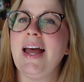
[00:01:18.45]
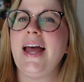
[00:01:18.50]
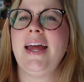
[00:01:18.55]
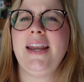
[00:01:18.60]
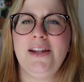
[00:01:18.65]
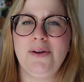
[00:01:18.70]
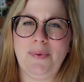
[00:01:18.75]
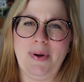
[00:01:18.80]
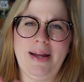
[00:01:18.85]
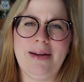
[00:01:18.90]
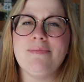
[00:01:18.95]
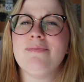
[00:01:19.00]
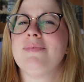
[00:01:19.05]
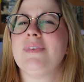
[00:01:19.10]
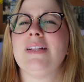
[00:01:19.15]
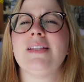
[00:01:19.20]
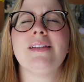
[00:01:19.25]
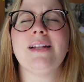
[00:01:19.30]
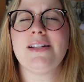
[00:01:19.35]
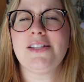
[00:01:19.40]
Anyway,
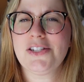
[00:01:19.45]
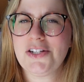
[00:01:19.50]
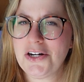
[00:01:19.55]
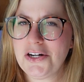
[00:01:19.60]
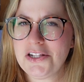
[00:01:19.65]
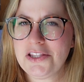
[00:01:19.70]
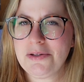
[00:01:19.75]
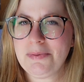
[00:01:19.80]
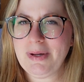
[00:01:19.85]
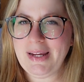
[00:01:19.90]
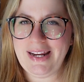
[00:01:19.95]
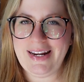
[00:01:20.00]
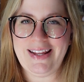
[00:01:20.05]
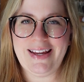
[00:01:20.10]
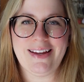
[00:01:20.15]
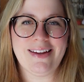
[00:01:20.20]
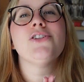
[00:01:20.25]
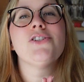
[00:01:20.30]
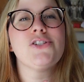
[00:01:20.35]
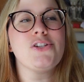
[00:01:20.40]
let's start at the
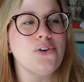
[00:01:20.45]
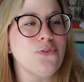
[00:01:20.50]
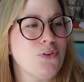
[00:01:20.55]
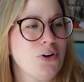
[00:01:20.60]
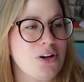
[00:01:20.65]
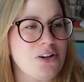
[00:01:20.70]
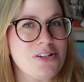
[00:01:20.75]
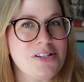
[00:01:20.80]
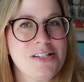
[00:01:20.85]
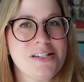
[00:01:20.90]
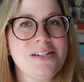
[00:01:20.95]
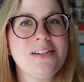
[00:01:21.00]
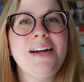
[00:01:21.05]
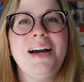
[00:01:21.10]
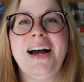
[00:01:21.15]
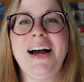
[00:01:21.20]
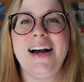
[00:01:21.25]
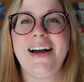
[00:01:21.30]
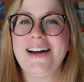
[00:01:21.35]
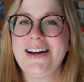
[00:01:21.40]
beginning. So first,
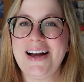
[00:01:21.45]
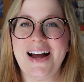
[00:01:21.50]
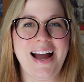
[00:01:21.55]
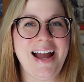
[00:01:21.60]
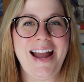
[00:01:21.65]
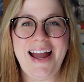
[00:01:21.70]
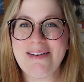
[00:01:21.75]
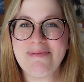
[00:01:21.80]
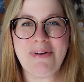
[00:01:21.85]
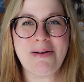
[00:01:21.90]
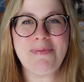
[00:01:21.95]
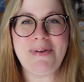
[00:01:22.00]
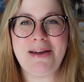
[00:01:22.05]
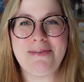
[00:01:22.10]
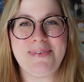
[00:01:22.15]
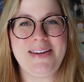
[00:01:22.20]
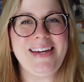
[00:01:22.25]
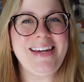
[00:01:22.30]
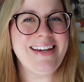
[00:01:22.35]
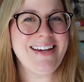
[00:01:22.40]
I had my
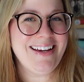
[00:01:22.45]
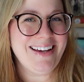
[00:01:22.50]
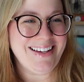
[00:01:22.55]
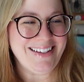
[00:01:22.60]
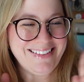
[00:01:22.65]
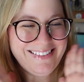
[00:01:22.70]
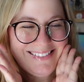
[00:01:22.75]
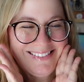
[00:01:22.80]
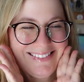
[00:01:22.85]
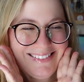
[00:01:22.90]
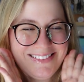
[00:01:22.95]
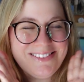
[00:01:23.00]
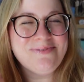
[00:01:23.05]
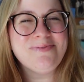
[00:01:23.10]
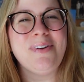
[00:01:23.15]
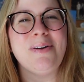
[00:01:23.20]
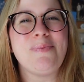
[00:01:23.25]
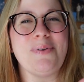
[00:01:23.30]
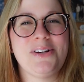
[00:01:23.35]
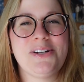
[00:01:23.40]
baby,
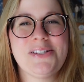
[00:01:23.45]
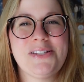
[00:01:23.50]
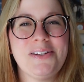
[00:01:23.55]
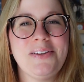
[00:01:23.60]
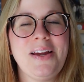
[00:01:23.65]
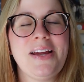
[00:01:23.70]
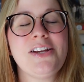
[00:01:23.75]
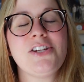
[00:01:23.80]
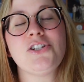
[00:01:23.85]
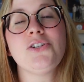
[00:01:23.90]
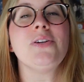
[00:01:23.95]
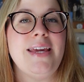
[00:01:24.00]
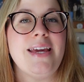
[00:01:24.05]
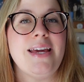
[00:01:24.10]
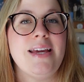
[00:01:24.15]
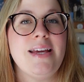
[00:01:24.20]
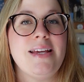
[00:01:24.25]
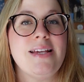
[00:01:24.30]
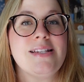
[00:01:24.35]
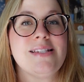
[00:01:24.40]
my precious little angel.
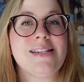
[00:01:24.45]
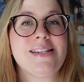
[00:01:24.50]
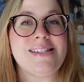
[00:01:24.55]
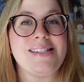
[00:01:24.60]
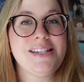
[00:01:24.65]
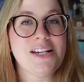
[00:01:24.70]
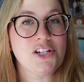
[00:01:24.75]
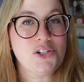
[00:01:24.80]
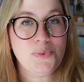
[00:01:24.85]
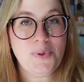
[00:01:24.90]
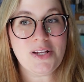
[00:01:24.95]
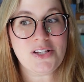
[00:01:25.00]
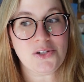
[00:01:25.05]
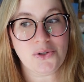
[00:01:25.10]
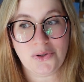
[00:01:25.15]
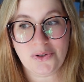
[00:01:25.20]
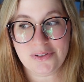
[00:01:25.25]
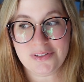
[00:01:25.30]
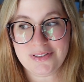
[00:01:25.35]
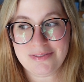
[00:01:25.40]
He is six weeks
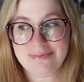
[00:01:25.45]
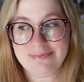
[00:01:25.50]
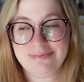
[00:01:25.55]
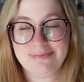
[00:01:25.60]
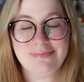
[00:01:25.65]
old.